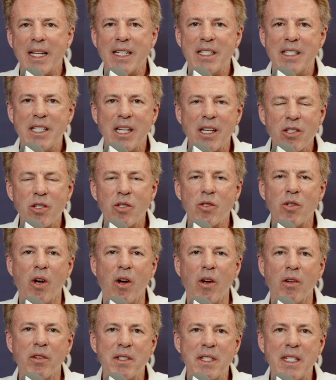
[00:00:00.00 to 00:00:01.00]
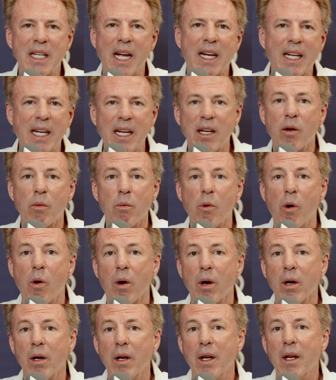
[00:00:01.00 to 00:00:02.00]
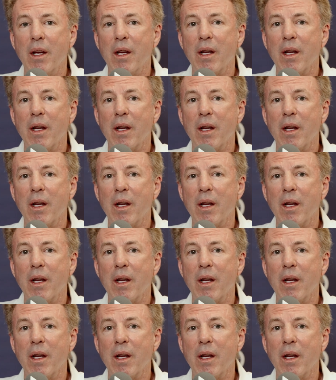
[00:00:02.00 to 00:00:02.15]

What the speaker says: additional decade or more